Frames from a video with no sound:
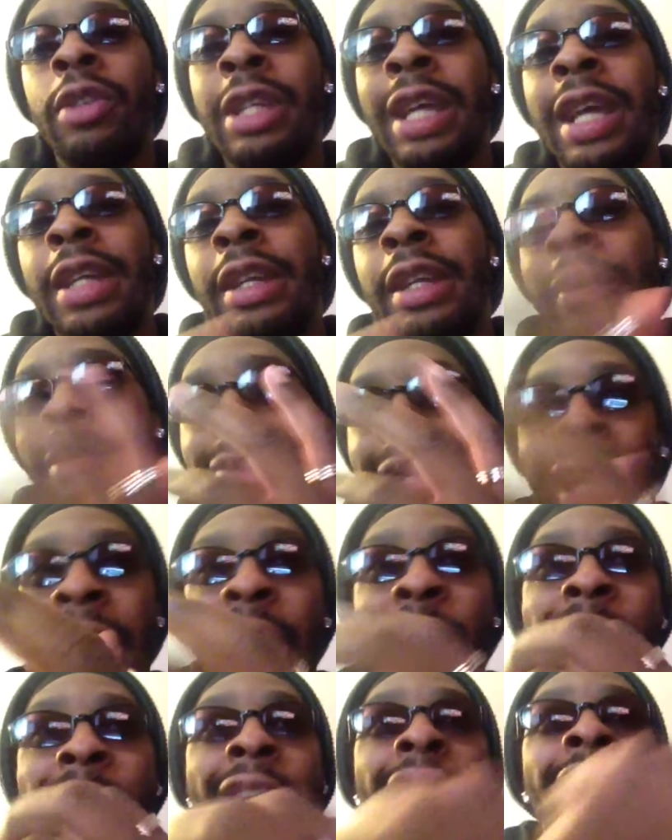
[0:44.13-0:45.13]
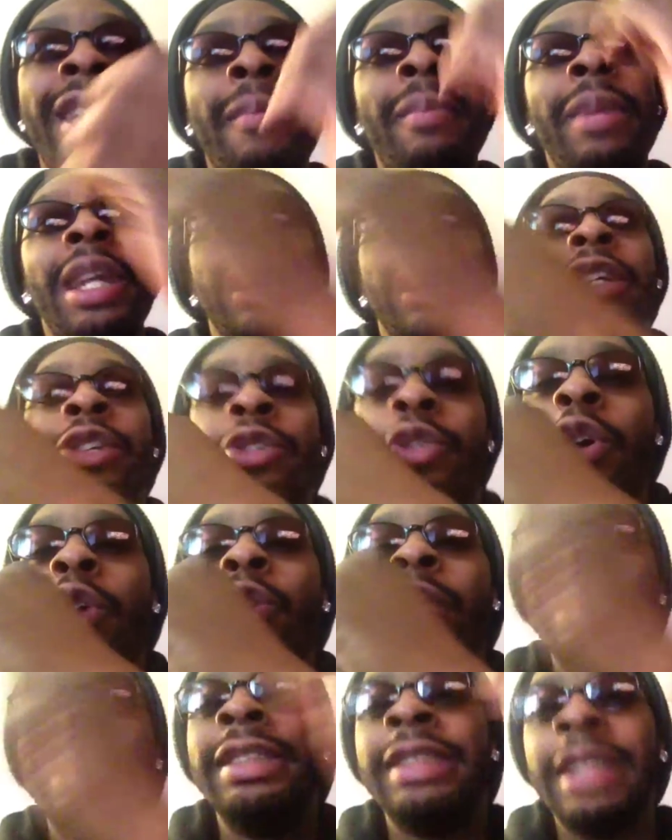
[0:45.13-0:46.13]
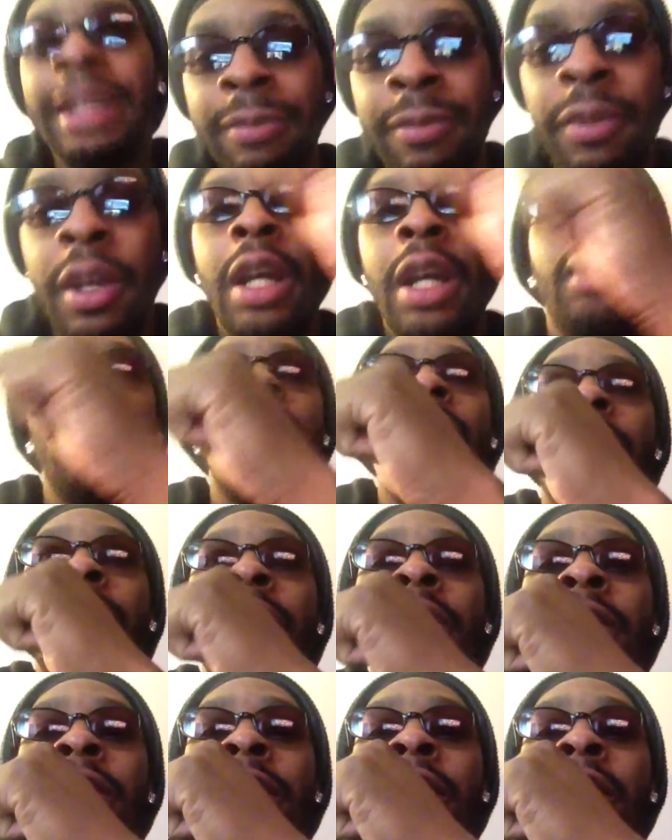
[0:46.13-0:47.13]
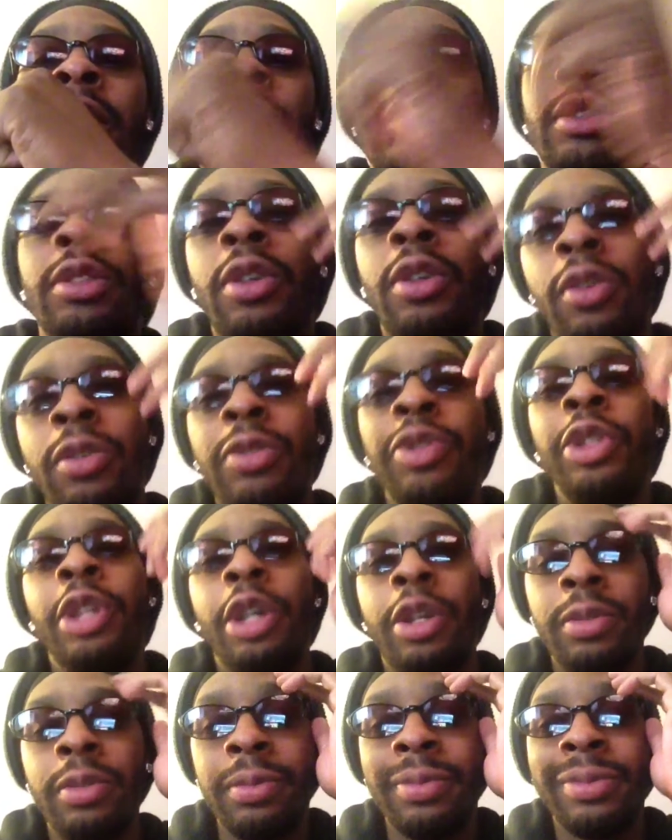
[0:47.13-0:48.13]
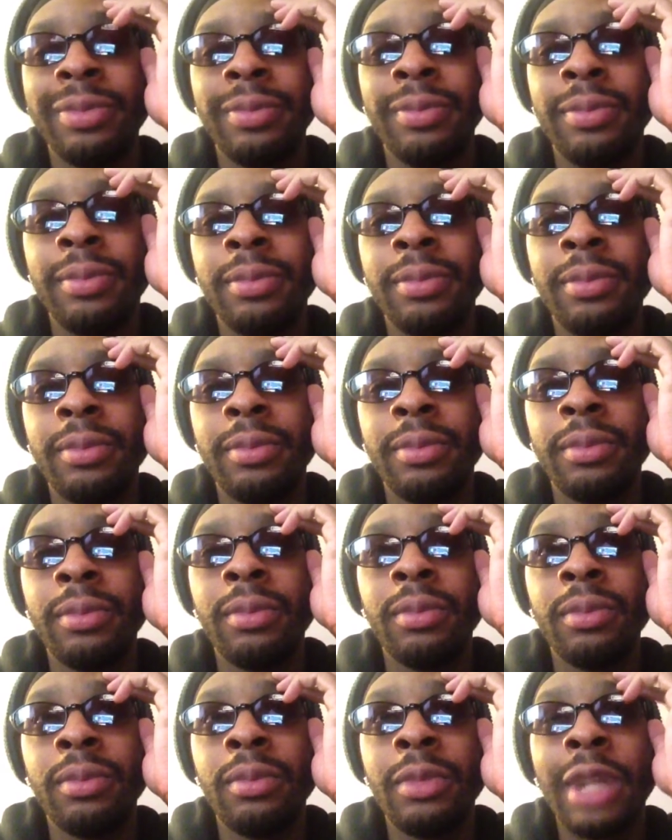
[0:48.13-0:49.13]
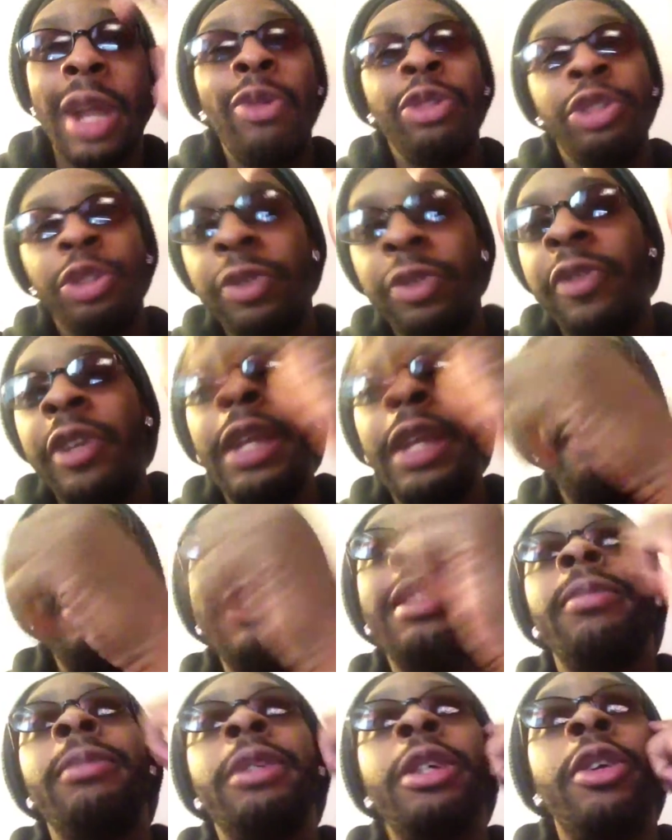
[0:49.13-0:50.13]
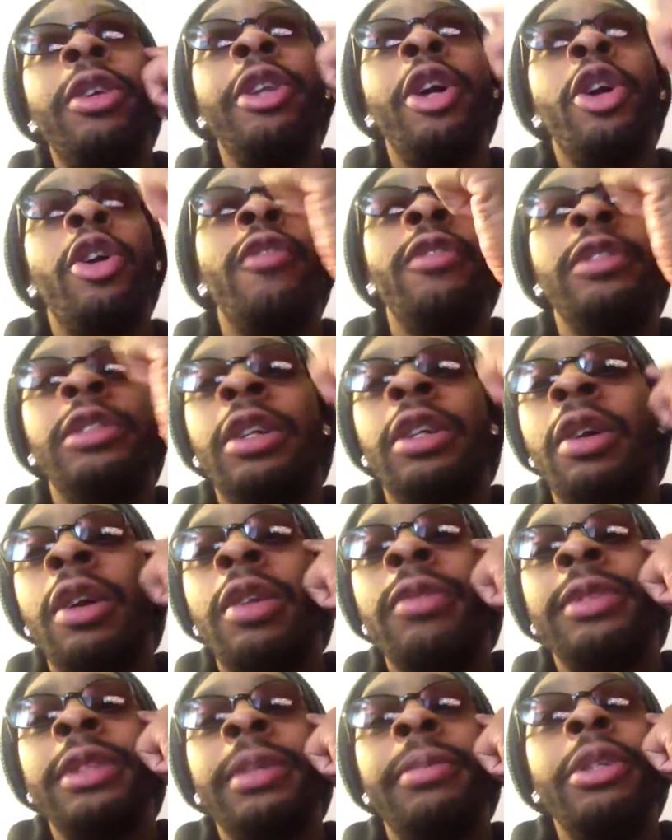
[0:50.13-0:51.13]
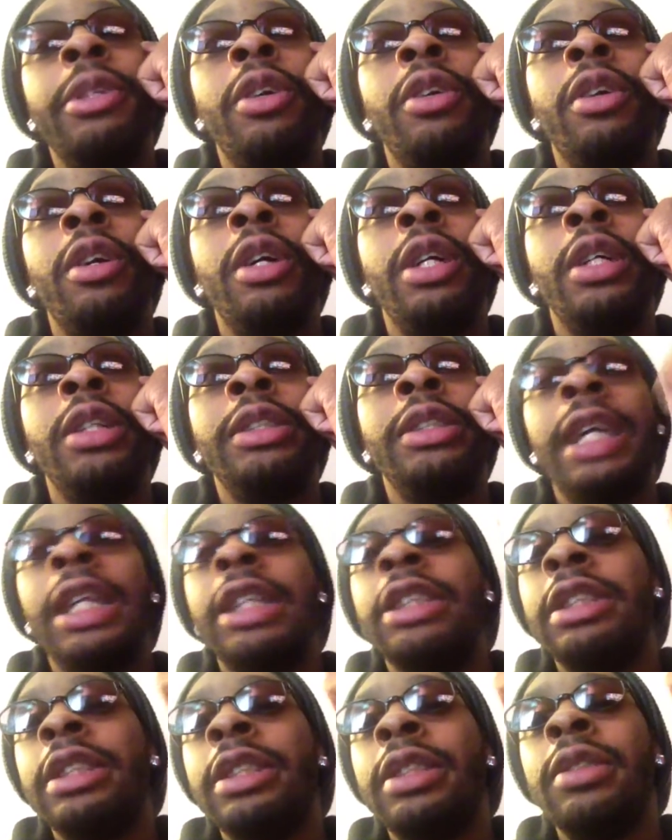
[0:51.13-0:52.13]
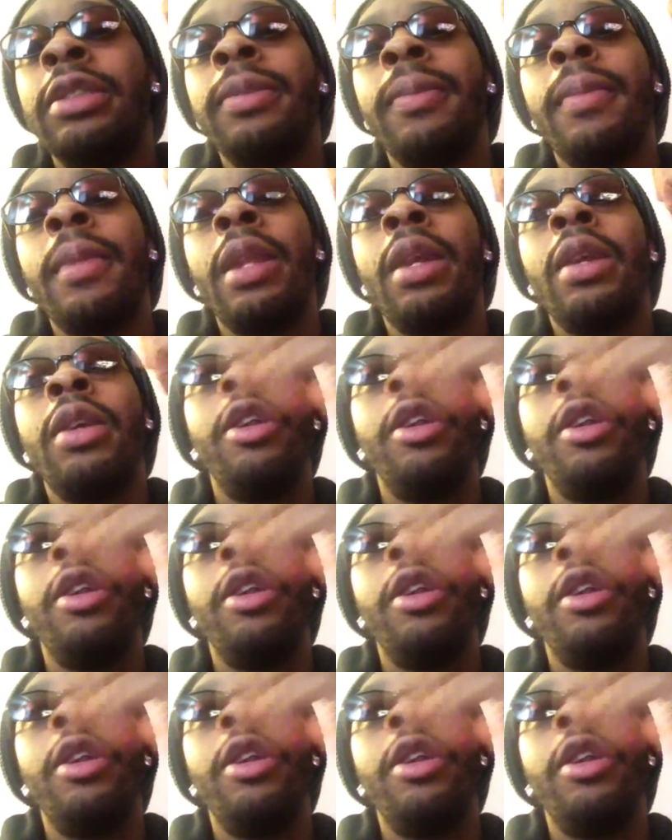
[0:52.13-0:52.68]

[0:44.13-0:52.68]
out there, but I don't have that many, you know, that deep followers. So, you know, I want you to feed me some of your nerves and some of your uh, intelligence you